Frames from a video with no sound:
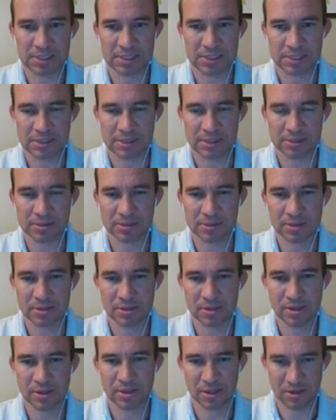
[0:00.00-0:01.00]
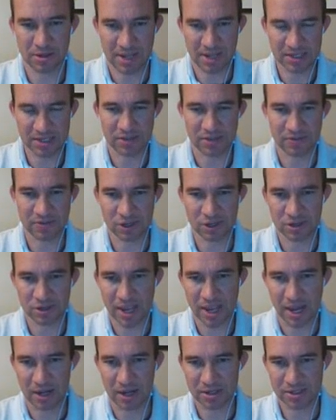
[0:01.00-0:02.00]
And then lastly, you
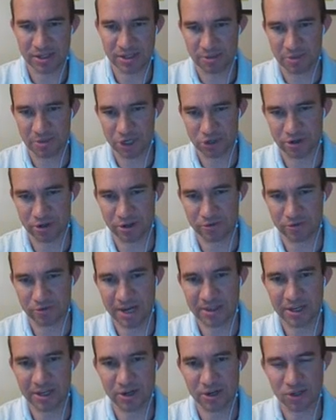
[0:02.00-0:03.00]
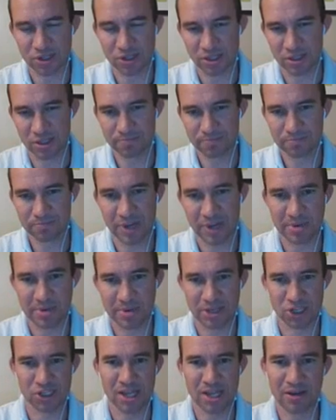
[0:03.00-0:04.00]
kind of see on the picture on the right there, you see the pipe
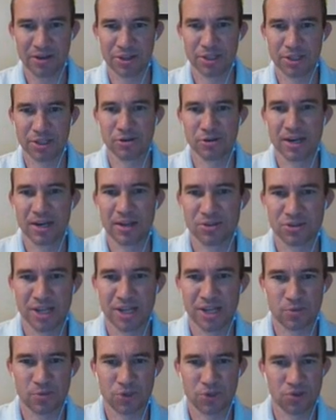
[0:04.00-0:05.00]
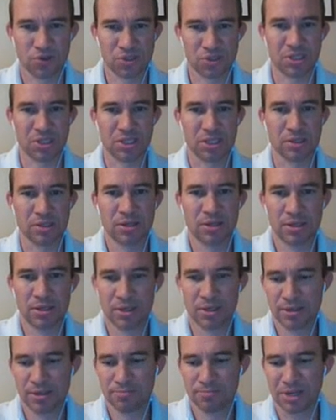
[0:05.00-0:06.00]
actually down in the ground. So that's what you'll see,
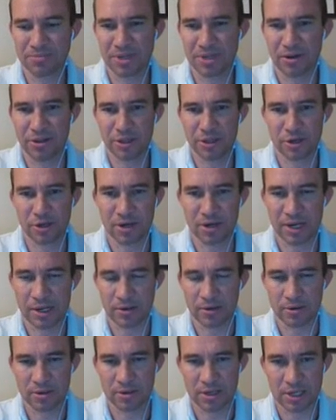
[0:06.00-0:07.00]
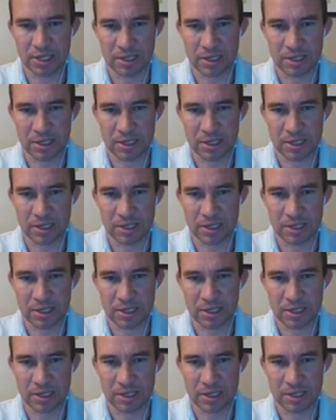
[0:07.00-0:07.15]
like down in the ground.